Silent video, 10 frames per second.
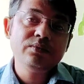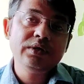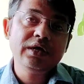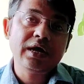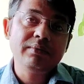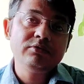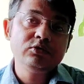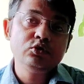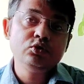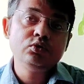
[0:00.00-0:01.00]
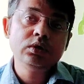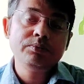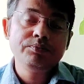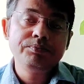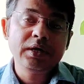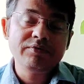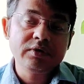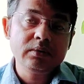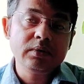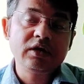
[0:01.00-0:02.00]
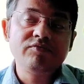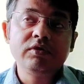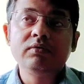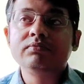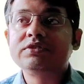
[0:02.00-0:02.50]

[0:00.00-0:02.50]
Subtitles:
We have to do a peripheral blood film,